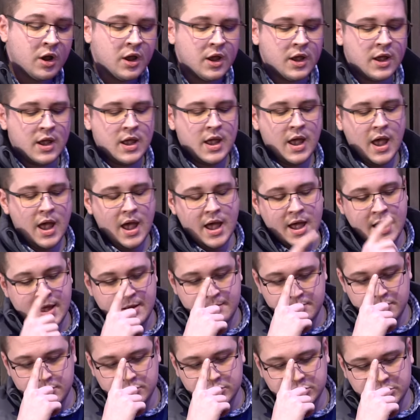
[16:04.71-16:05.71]

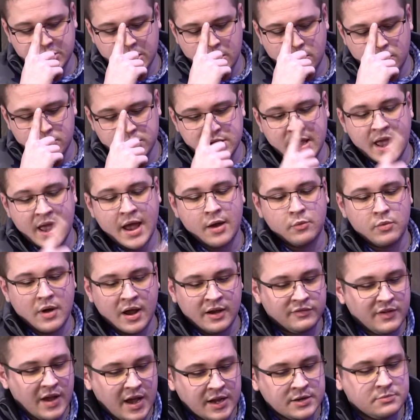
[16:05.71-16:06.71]
Mm-hmm. So
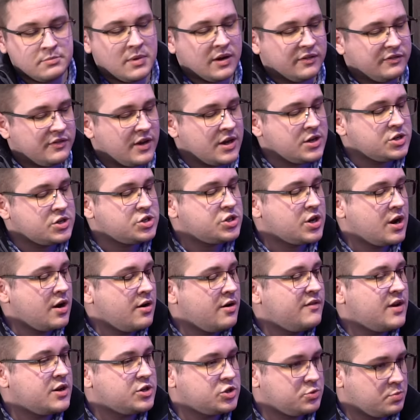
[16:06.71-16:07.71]
I've had my fair share
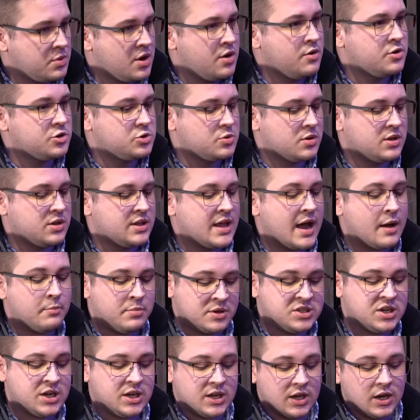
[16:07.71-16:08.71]
of experience with that,
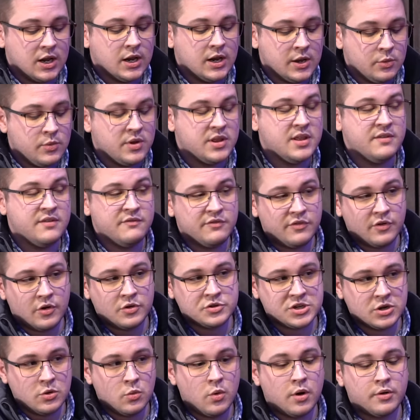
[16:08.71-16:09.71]
particularly with
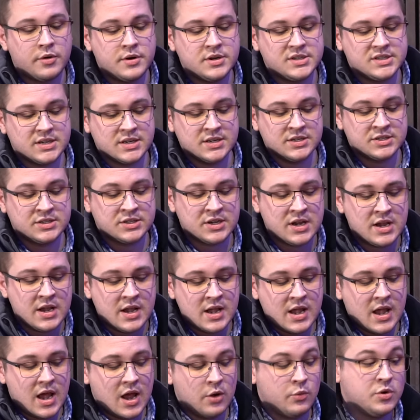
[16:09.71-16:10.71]
enforcing warranties,
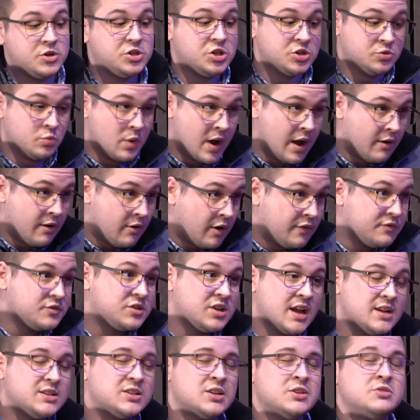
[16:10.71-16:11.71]
which is where
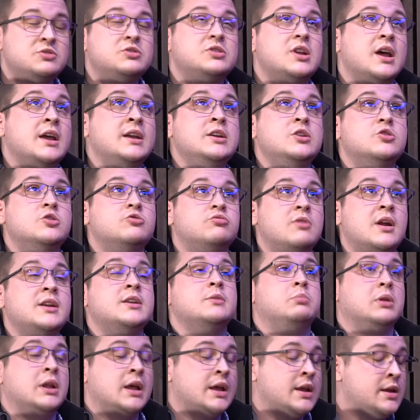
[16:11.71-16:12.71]
offsets are
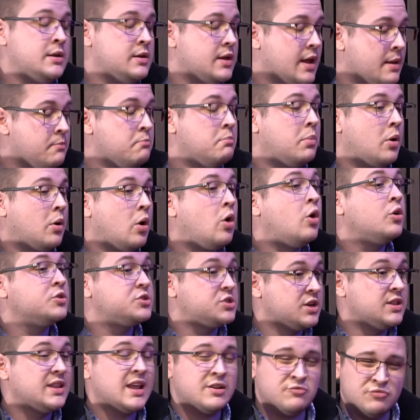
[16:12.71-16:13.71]
incredibly
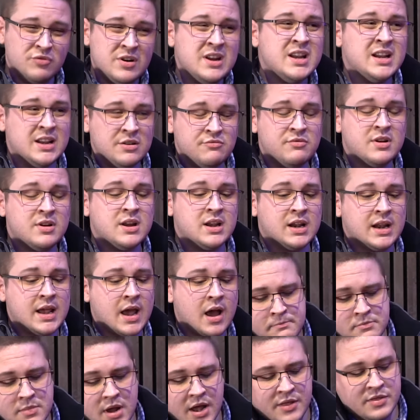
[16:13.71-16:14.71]
important. They really, really
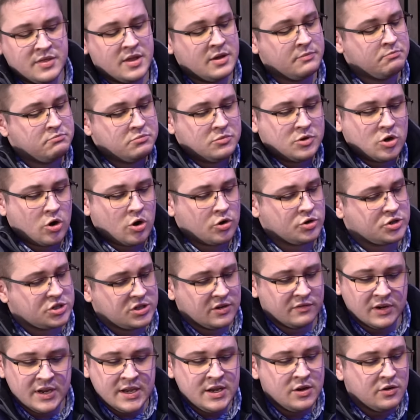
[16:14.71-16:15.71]
are. And the cost of
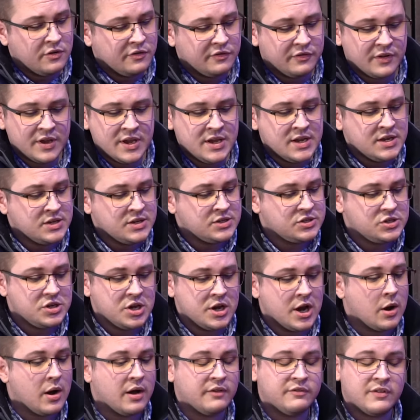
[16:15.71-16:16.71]
legal fees, you
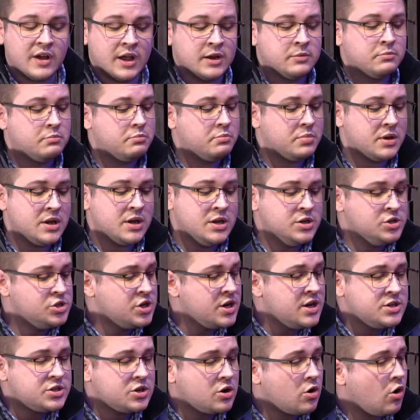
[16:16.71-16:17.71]
know, I've had
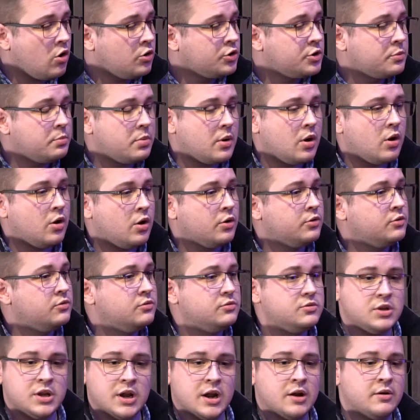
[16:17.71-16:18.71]
PGs called upon,
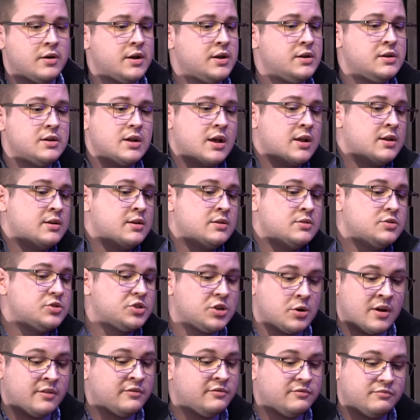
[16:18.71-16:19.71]
you know, and
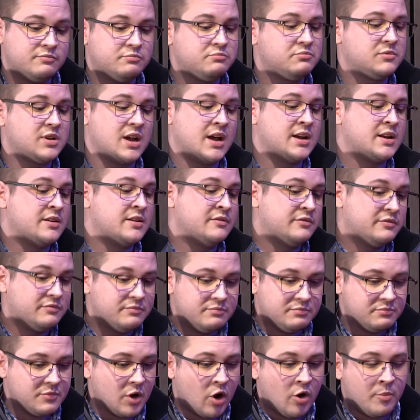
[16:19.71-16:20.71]
so I've kind of
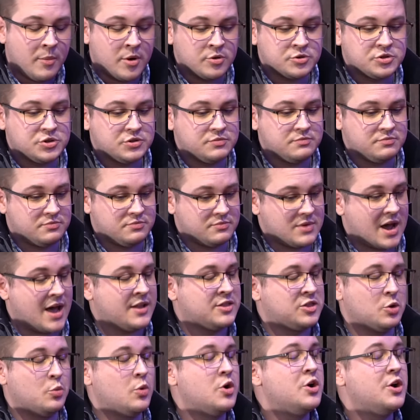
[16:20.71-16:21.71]
almost had
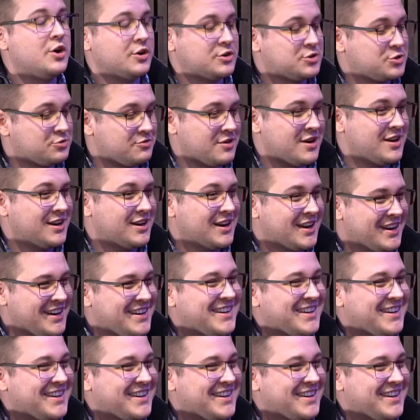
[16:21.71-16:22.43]
the works, really.